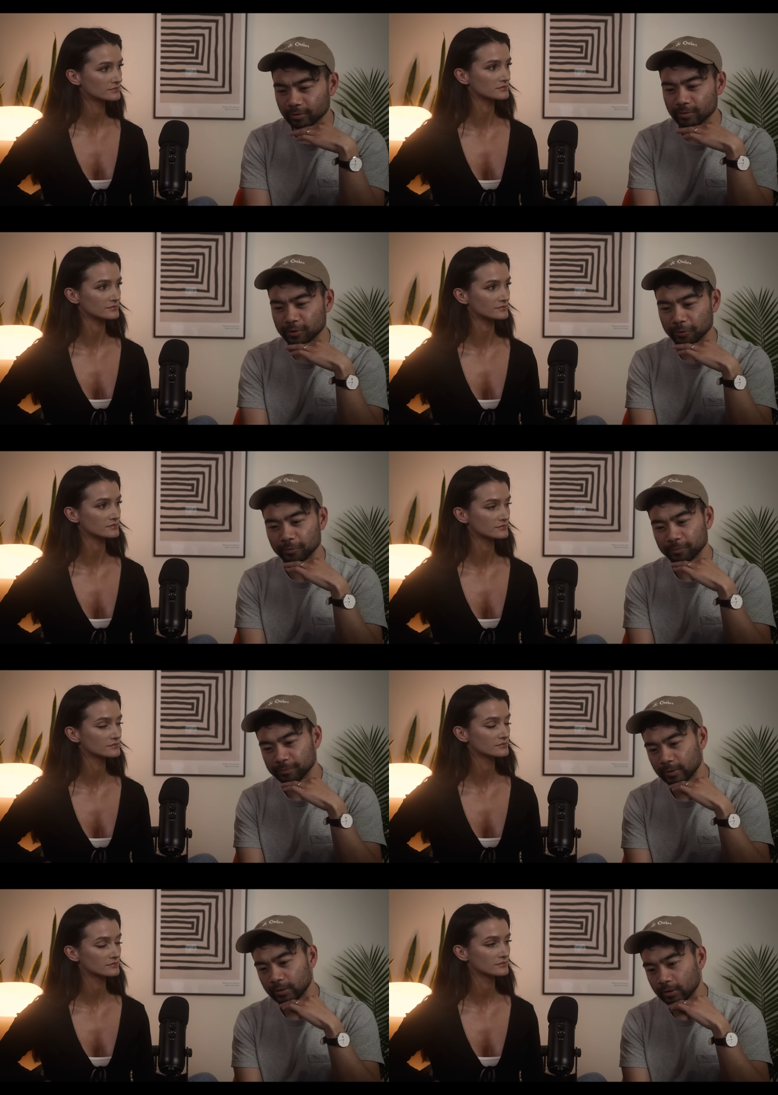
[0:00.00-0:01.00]
Speaker 1: Mm-hmm. So
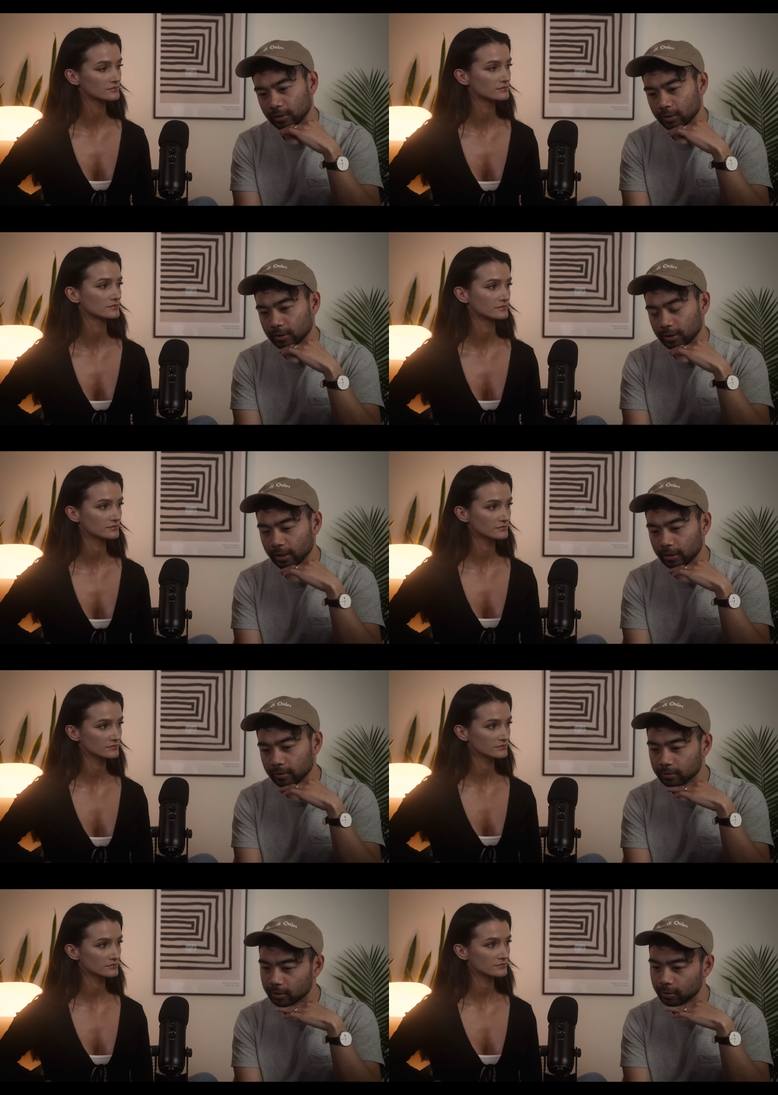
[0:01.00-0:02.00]

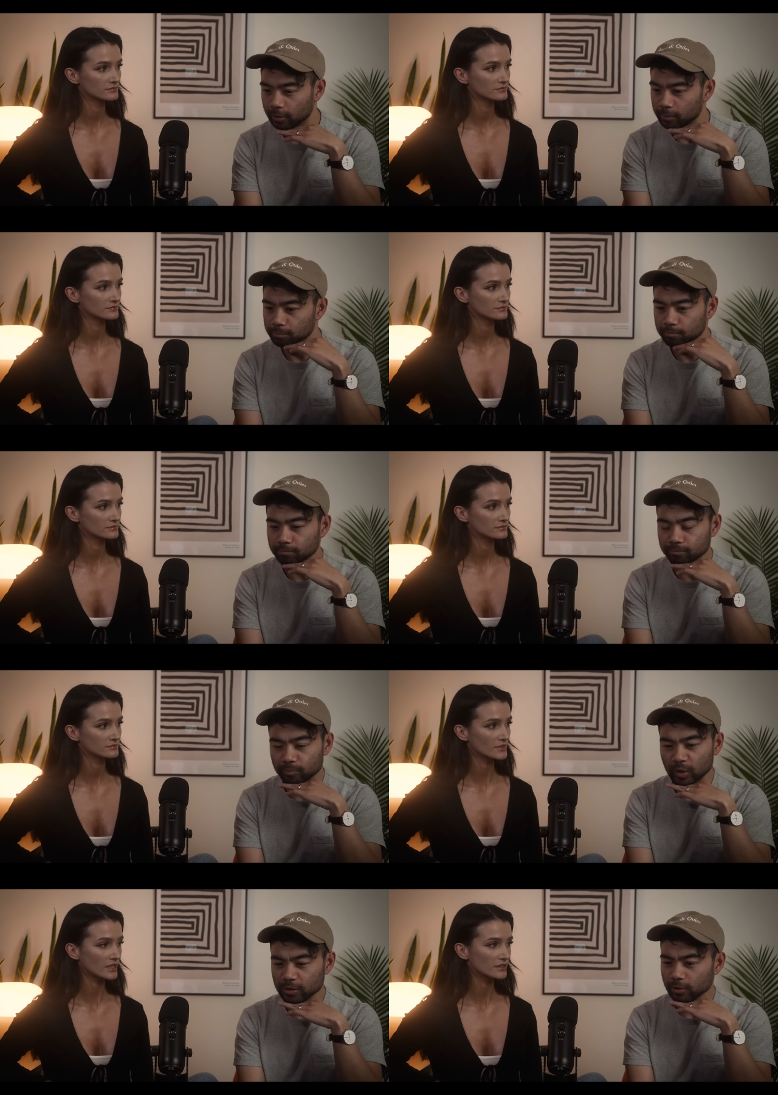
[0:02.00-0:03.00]
yeah, um,
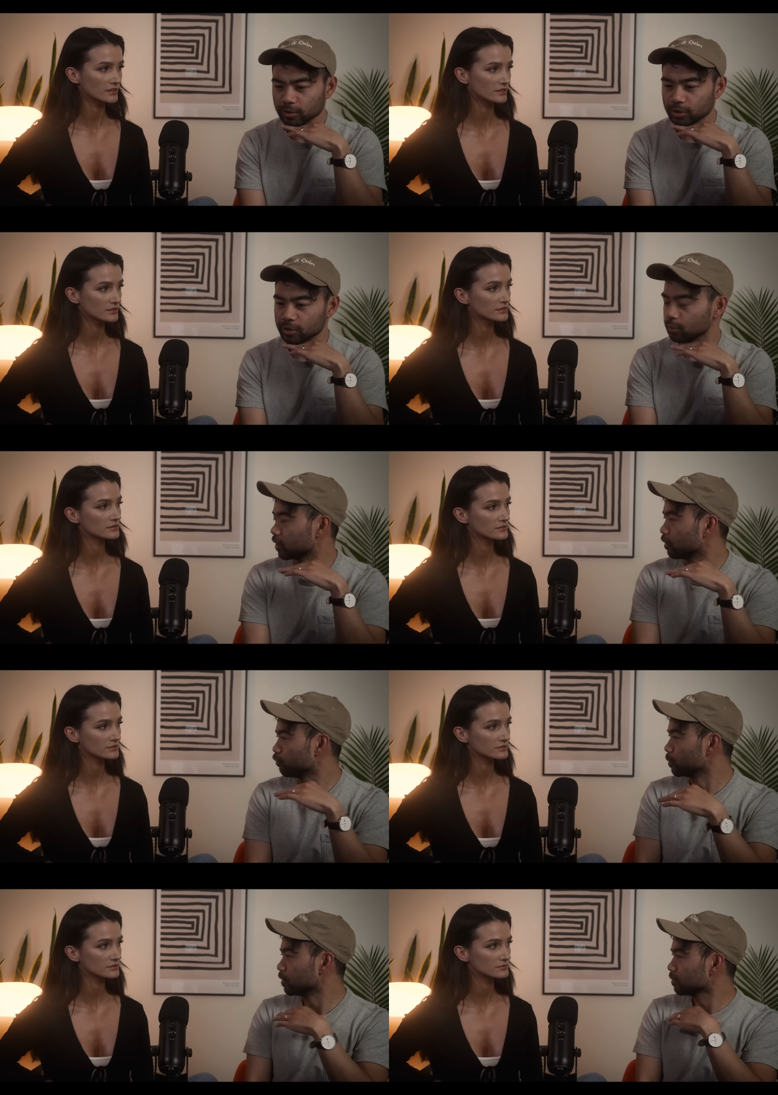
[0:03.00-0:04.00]
that song is just okay
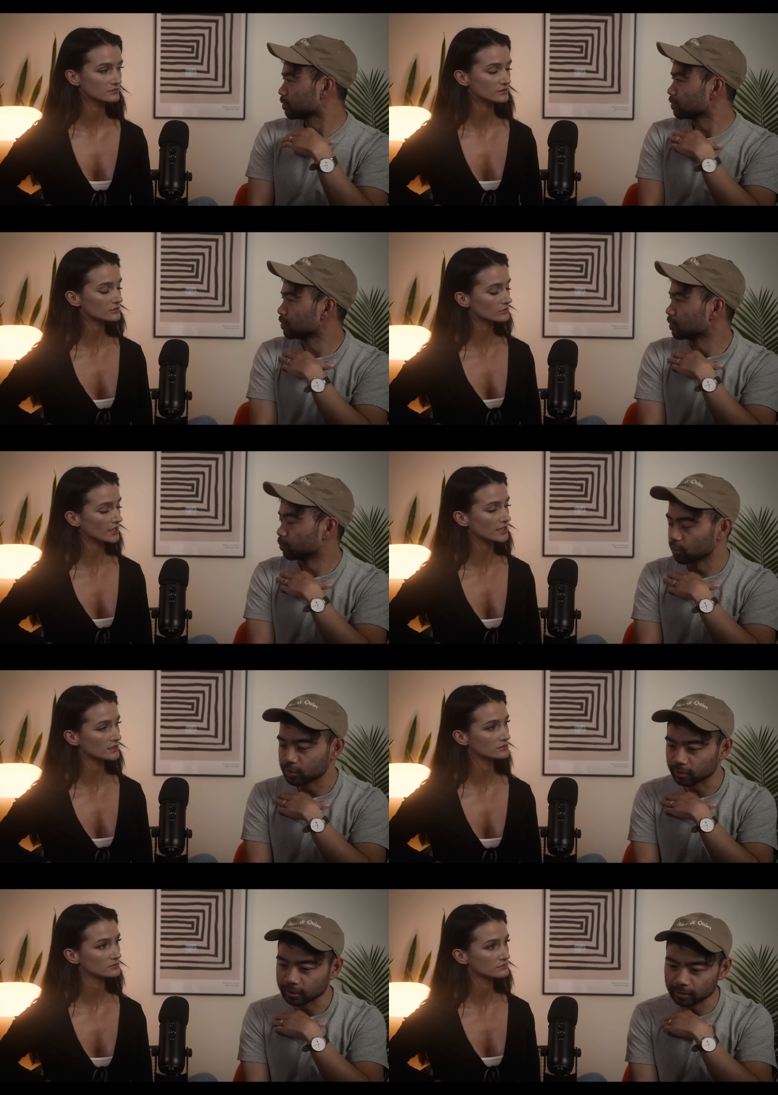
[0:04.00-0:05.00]
for me. Oh, okay.
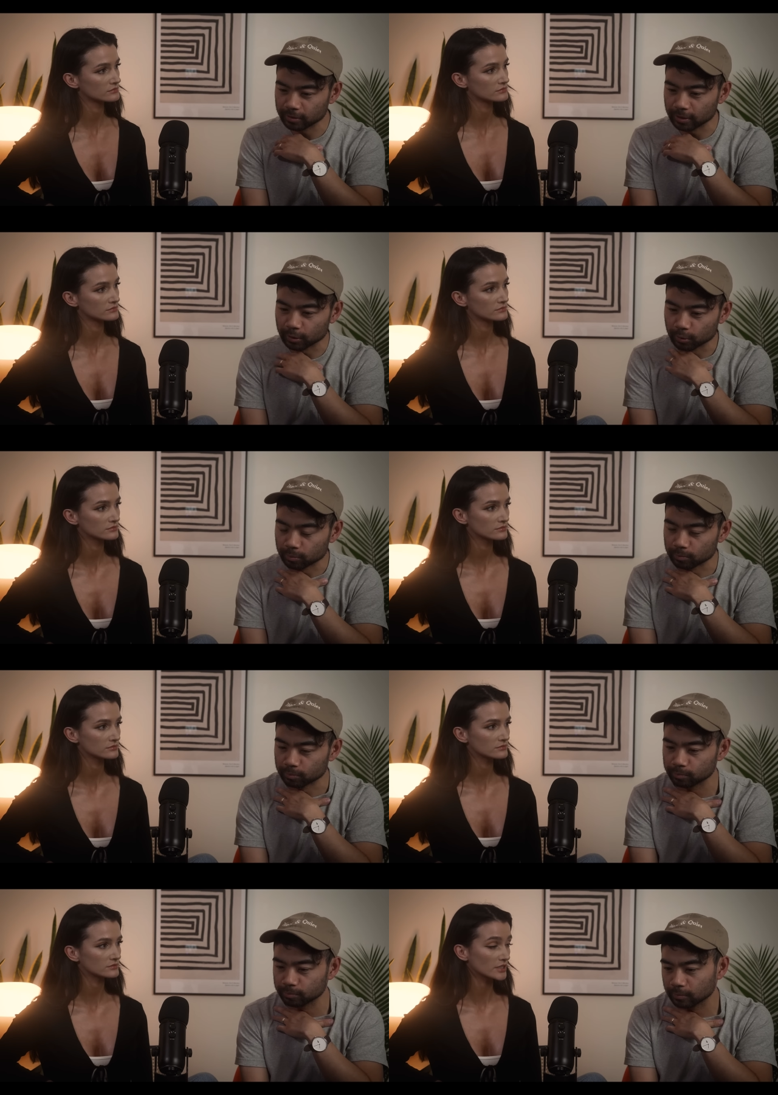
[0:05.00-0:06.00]
Personally,
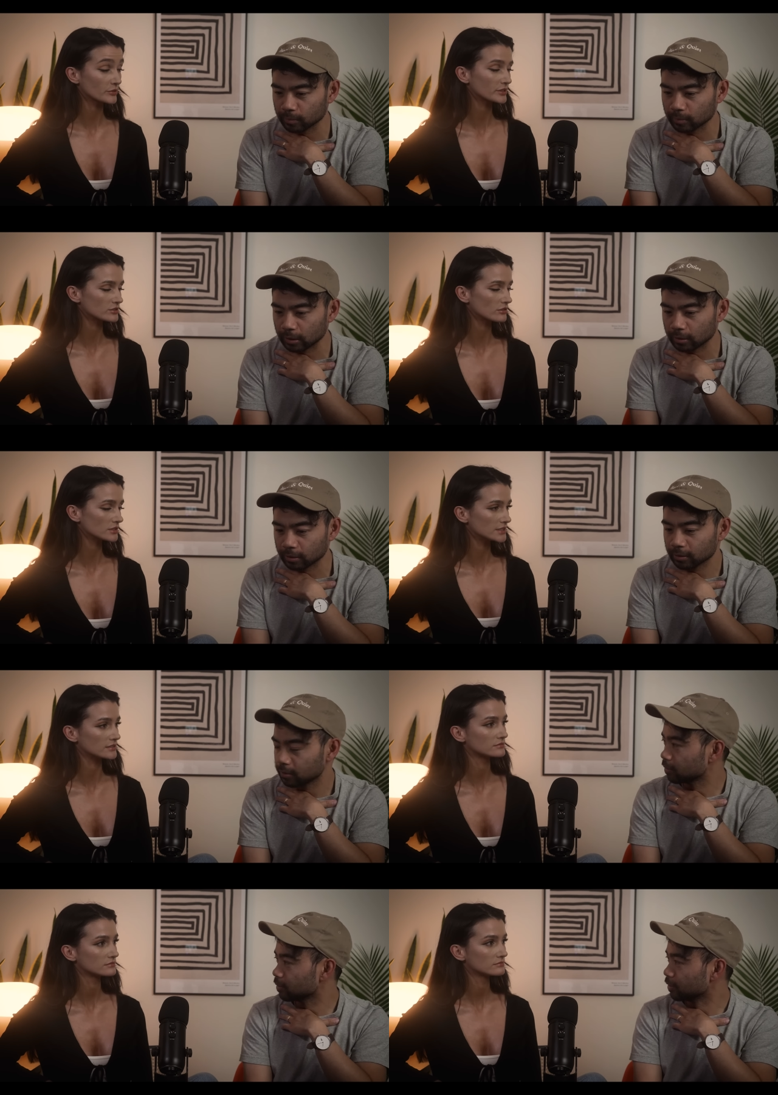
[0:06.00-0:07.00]
um,
Speaker 2: I quite enjoyed
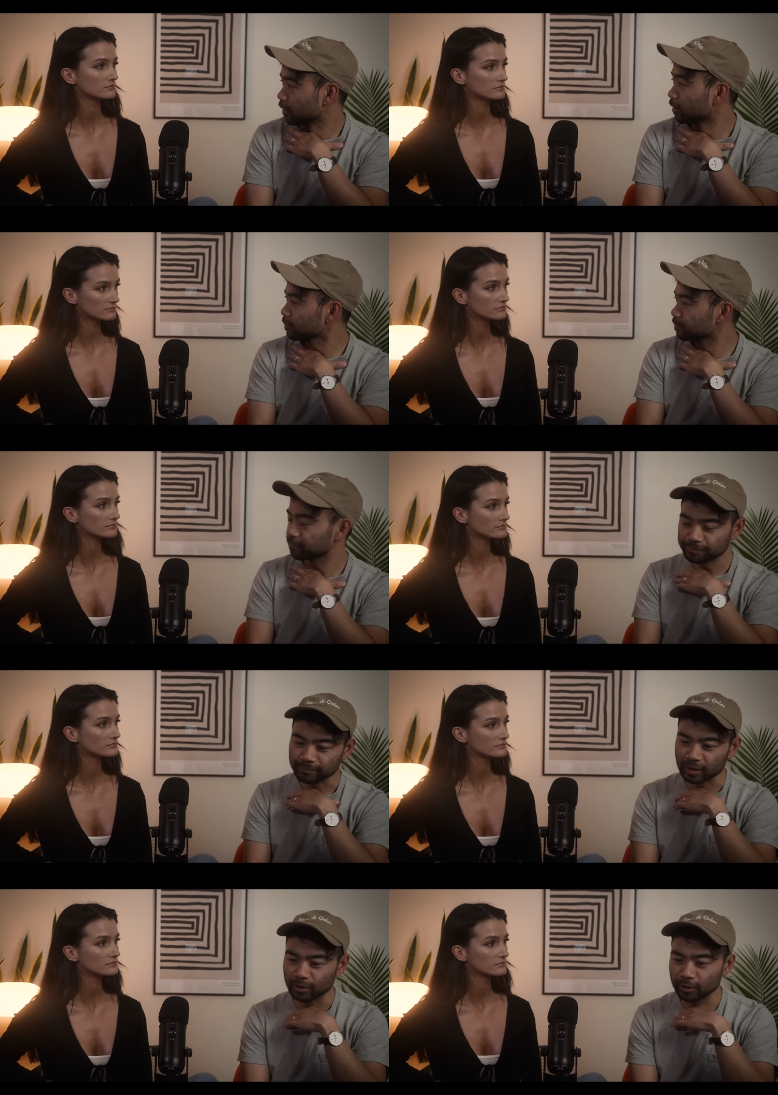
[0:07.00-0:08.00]
it.
Speaker 1: Yeah,
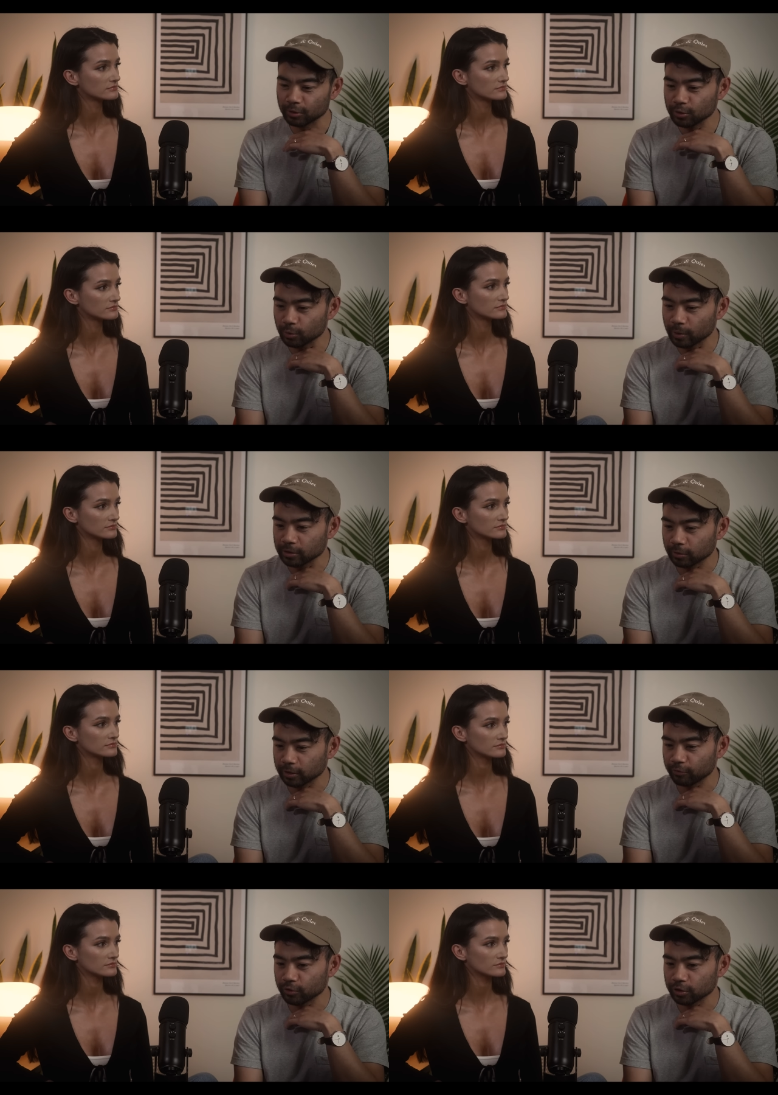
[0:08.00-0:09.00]
I like the instrumental on
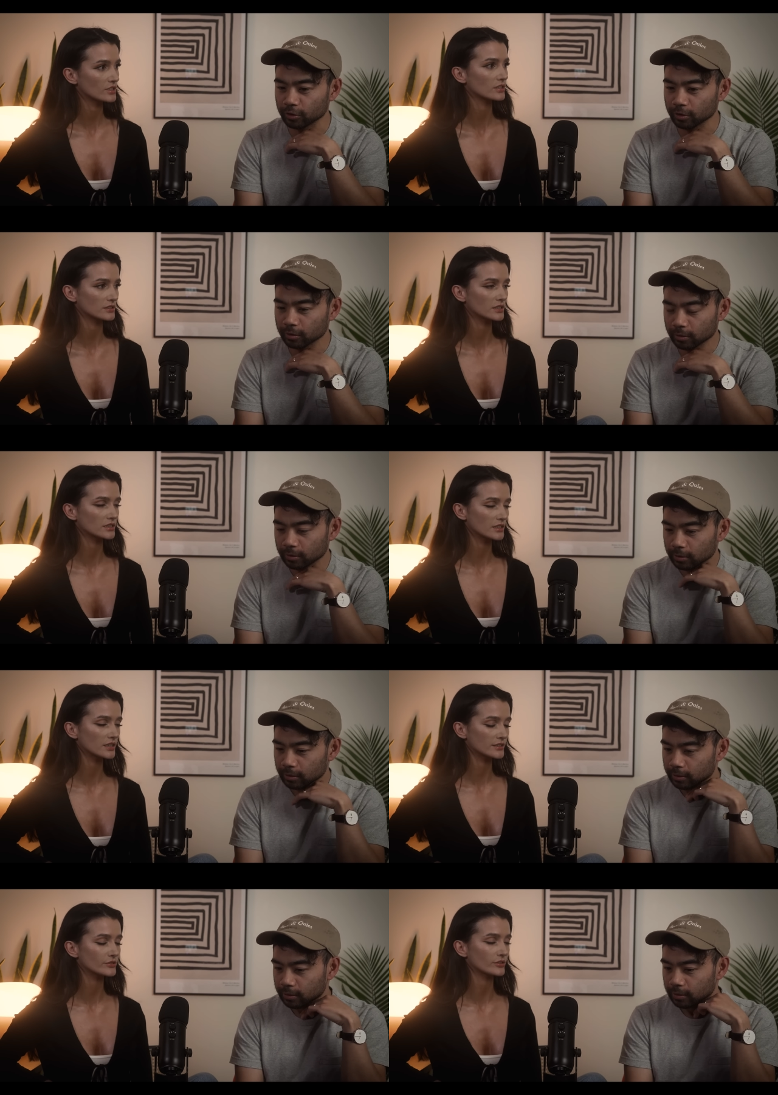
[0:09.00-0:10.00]
that for sure. Yeah,
Speaker 2: yeah, yeah.
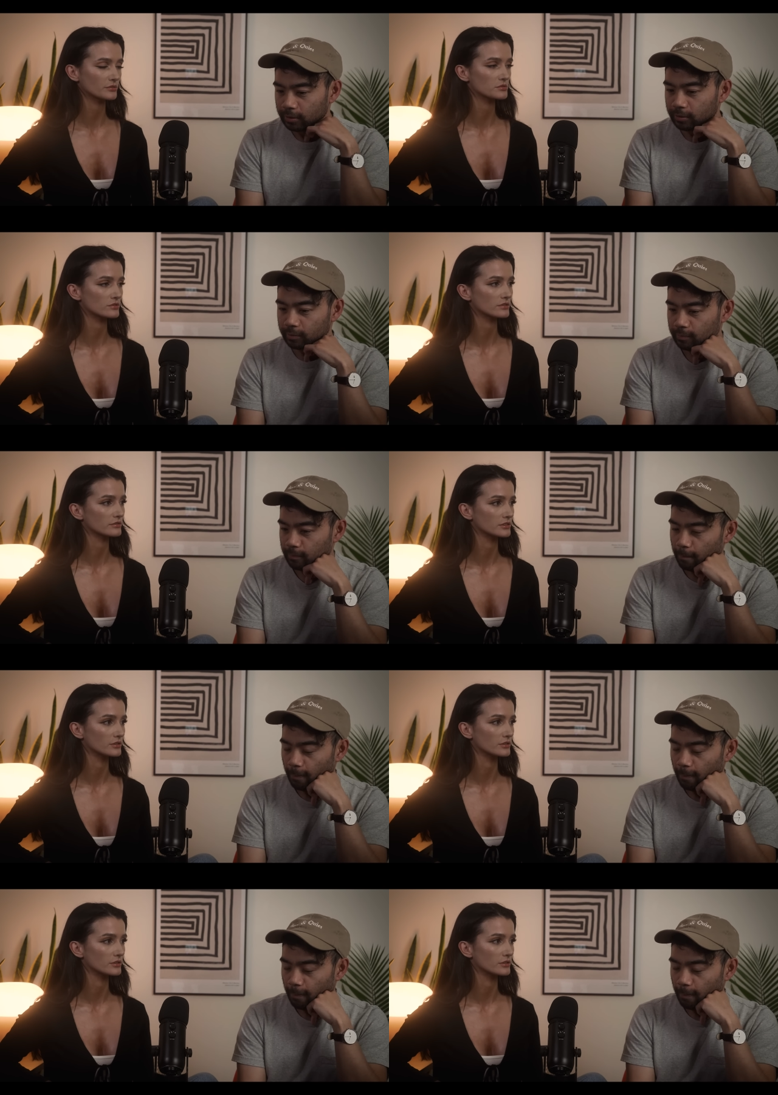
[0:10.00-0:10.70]
I thought that was really, really